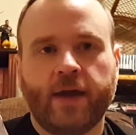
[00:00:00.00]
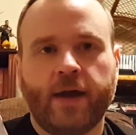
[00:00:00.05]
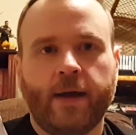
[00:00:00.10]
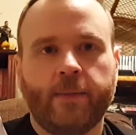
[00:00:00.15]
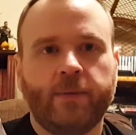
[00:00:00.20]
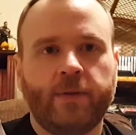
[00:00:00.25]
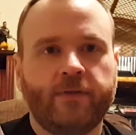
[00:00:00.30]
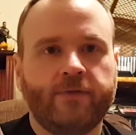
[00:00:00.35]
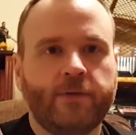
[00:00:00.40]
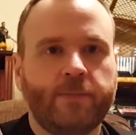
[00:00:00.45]
I
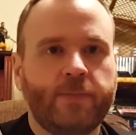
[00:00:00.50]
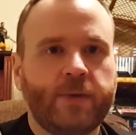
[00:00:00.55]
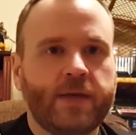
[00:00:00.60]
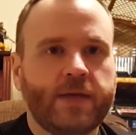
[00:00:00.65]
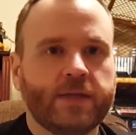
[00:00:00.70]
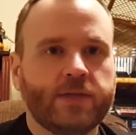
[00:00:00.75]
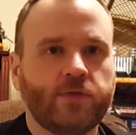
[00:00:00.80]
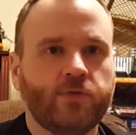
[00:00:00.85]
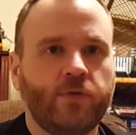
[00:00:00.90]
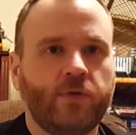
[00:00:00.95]
believe the
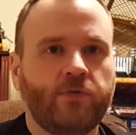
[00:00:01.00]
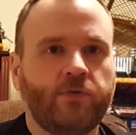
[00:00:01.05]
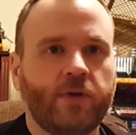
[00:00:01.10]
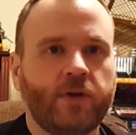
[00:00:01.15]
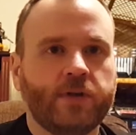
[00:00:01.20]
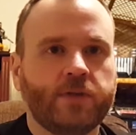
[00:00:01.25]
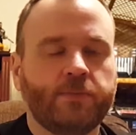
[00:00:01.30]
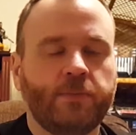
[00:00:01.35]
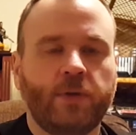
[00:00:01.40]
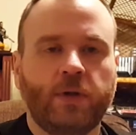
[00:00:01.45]
PS3
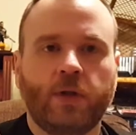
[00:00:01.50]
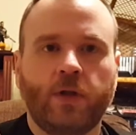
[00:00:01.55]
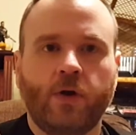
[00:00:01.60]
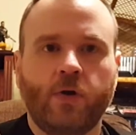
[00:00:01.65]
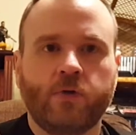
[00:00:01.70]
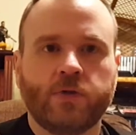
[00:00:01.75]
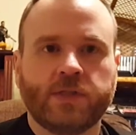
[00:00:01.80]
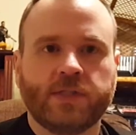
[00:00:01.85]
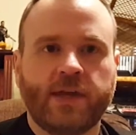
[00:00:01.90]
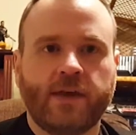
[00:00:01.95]
runs
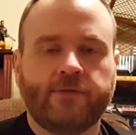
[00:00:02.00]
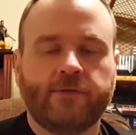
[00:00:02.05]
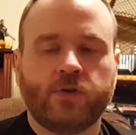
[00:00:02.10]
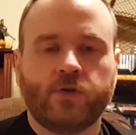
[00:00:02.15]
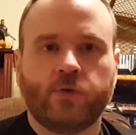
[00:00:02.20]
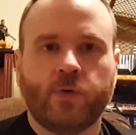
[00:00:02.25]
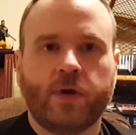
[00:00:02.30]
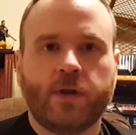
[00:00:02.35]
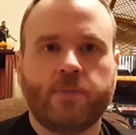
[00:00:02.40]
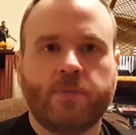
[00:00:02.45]
below
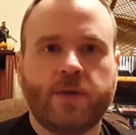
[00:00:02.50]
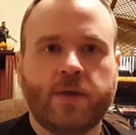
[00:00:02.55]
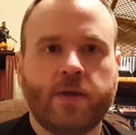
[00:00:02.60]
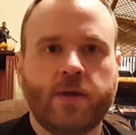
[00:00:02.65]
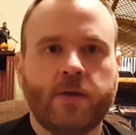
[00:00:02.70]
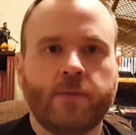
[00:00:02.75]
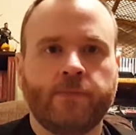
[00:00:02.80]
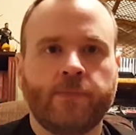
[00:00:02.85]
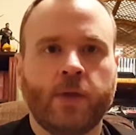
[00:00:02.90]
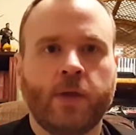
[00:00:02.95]
720p.